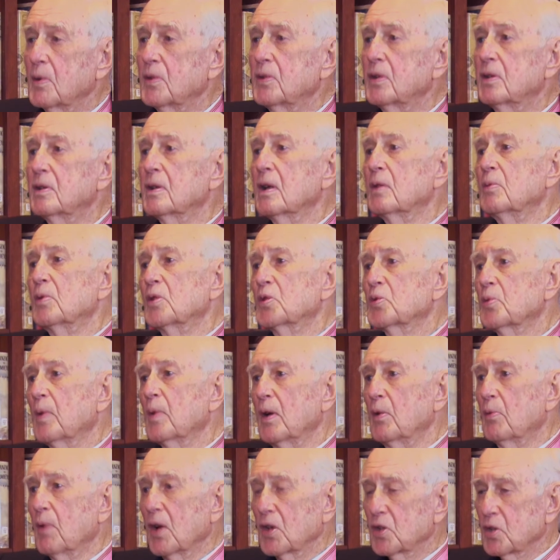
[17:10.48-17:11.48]
didn't know which
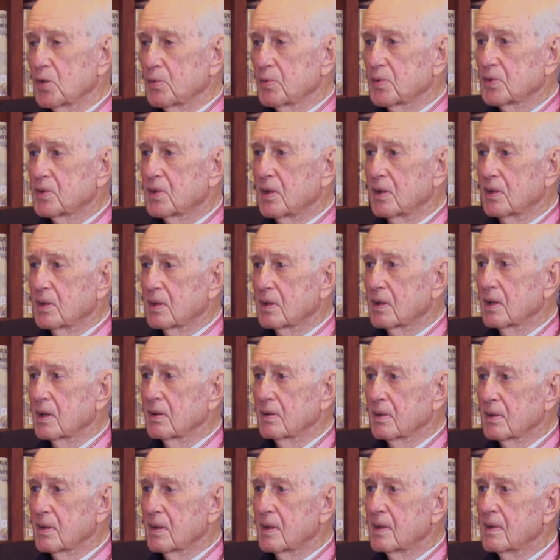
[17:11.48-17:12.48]
way Russia was going to
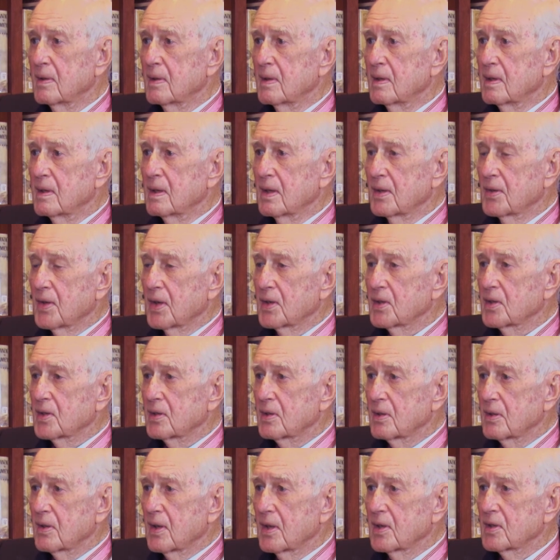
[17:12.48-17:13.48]
go at
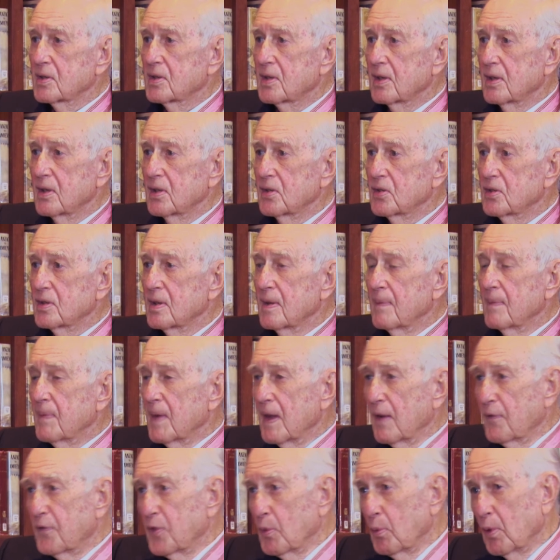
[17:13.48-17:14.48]
that stage.
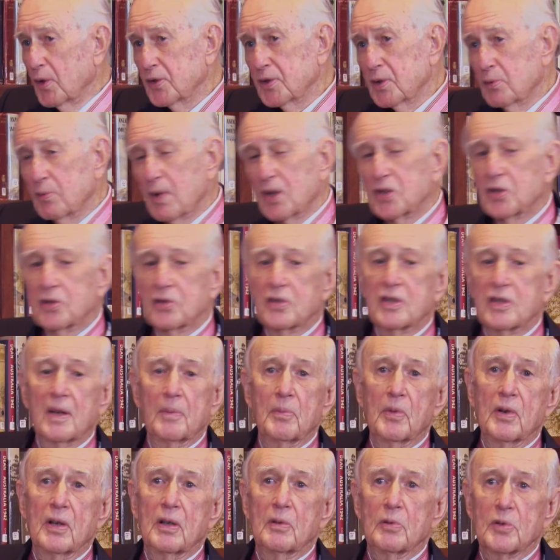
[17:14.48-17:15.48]
If there was a Russian
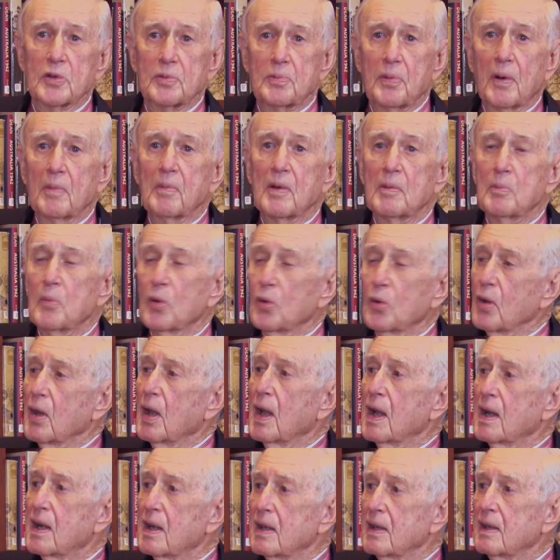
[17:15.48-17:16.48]
submarine, it was probably more
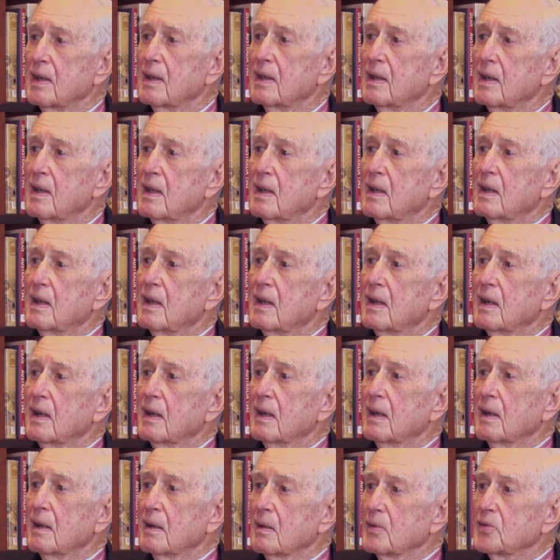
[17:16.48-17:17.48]
likely
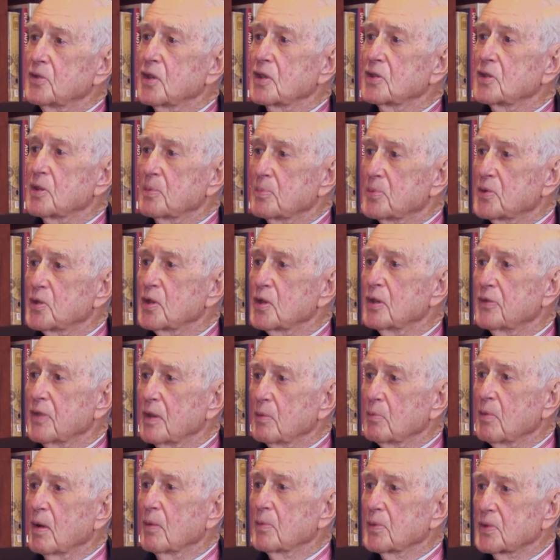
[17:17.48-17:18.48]
just
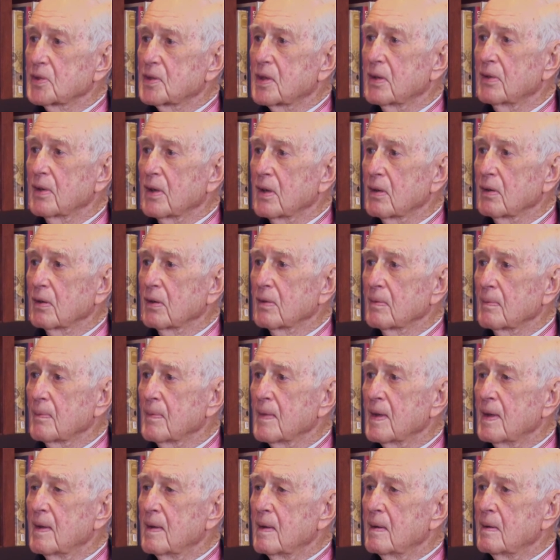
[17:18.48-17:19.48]
observing what was going on,
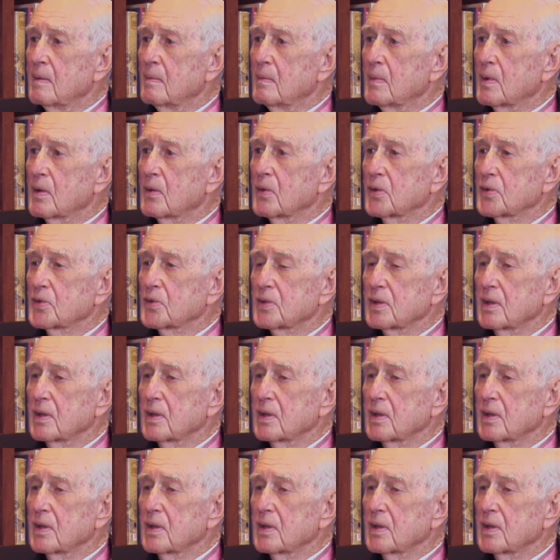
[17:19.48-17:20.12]
because